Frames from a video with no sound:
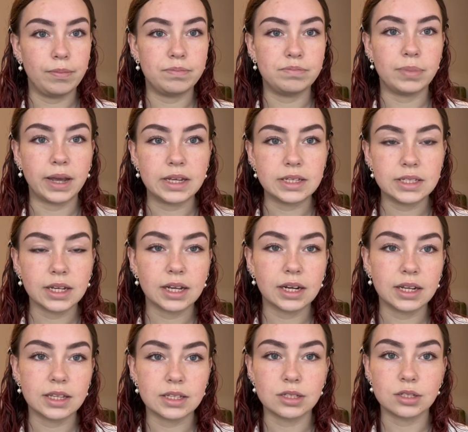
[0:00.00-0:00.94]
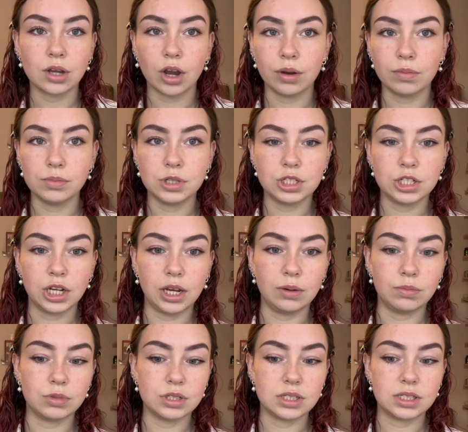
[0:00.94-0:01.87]
basically the sewing
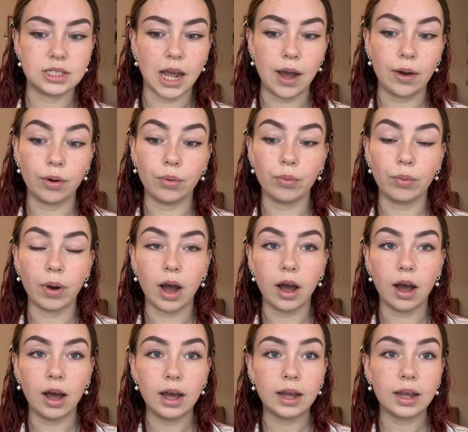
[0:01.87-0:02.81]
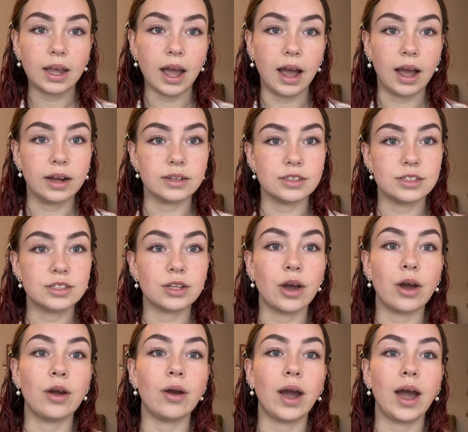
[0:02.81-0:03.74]
machine was down at work, and
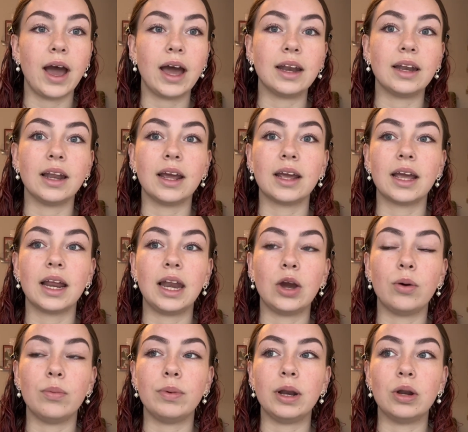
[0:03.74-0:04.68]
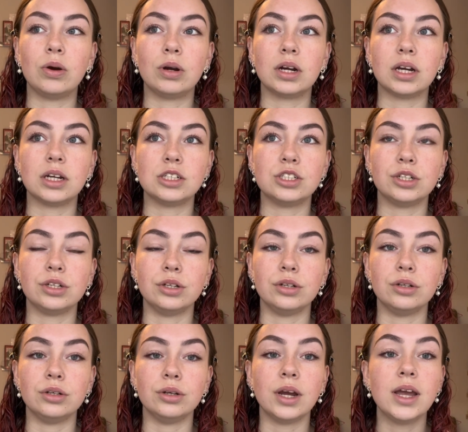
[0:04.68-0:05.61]
so I had like a little bit longer
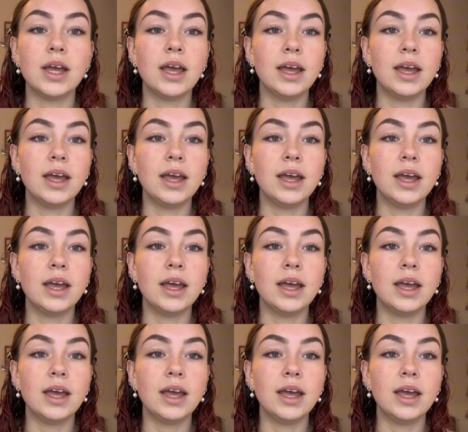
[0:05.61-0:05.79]
to